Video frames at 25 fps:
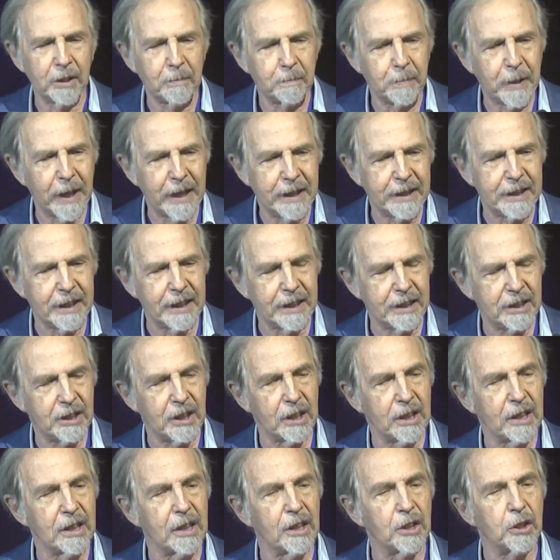paintings to
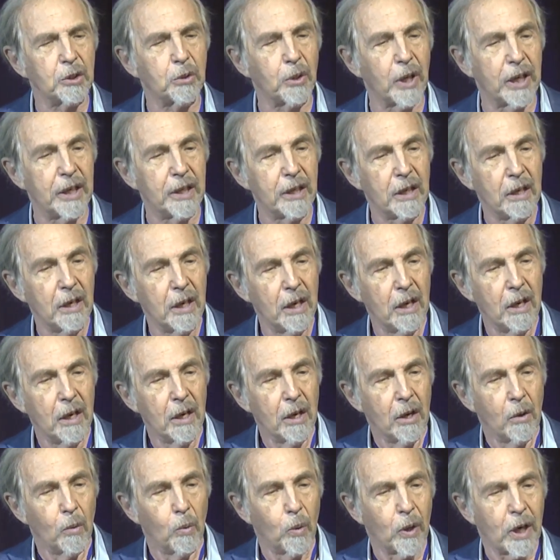illustrate
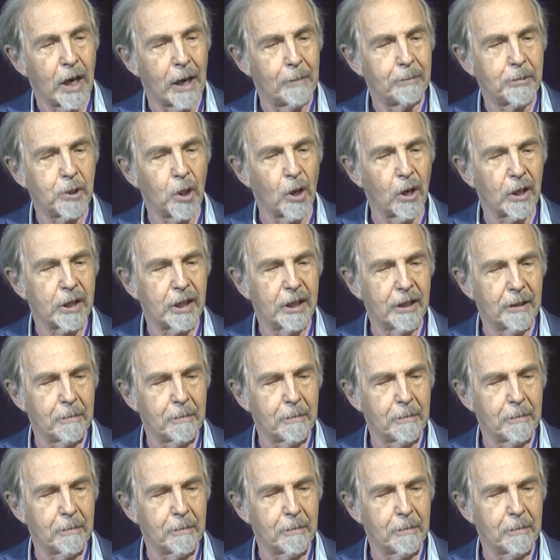what I'm talking